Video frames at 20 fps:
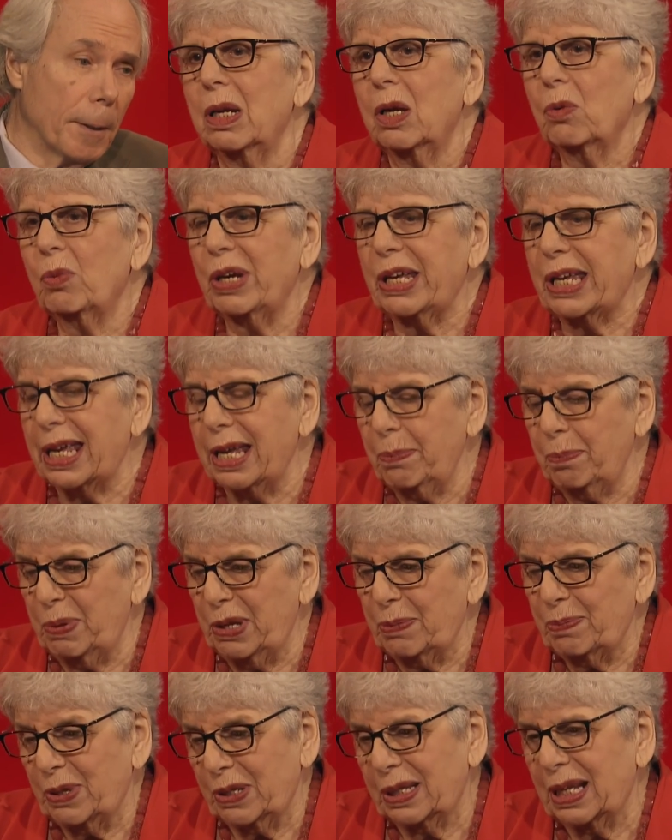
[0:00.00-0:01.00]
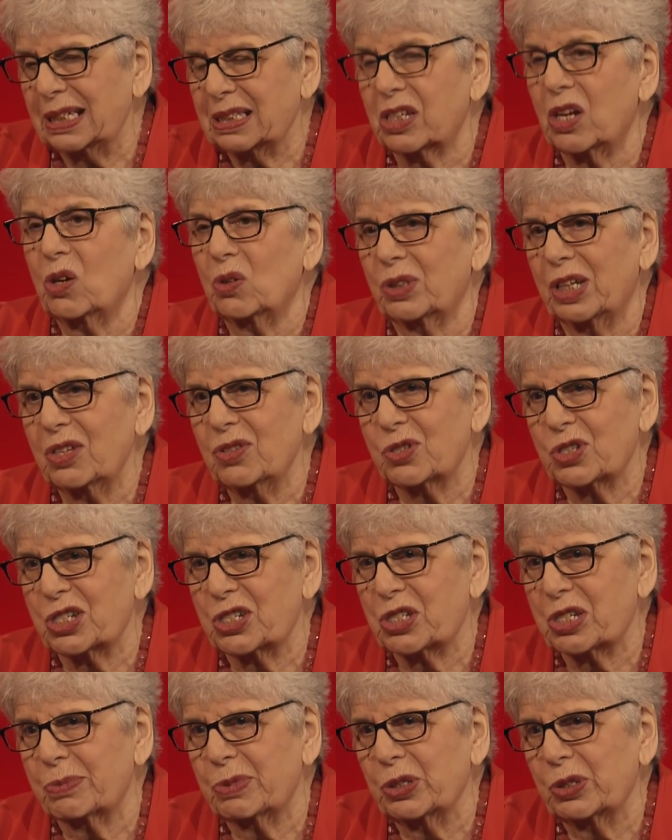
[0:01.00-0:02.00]
We keep people. That's a whole other
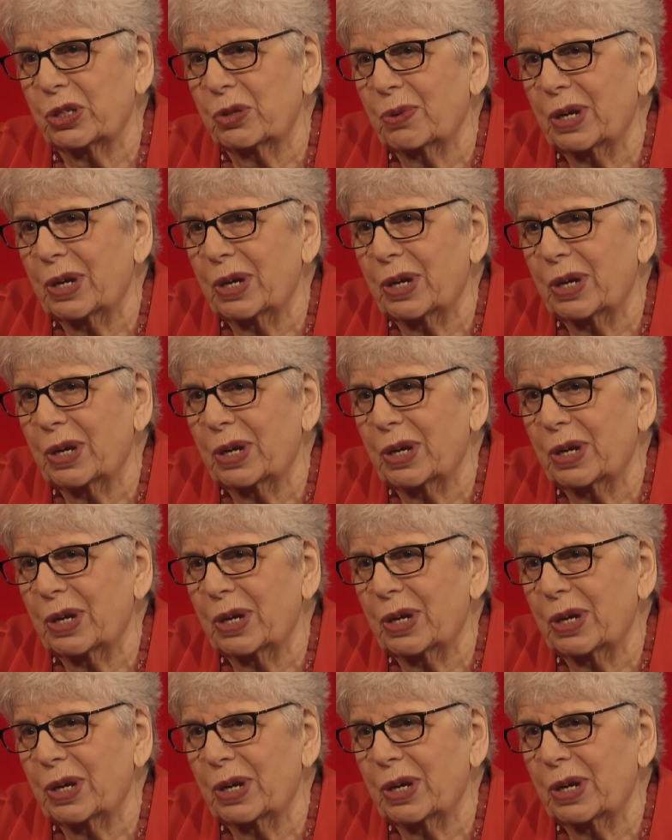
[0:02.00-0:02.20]
system. Are you going